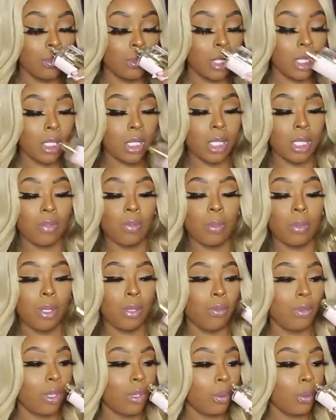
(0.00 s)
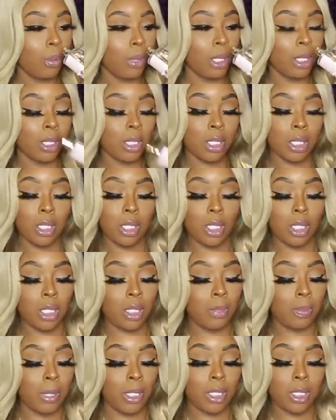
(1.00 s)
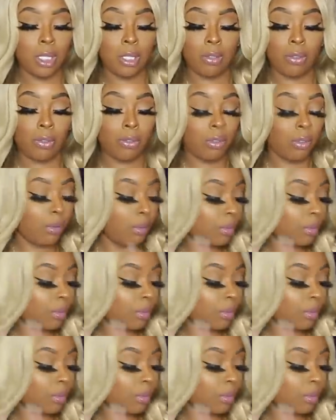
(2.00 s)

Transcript: This giving me very much expensive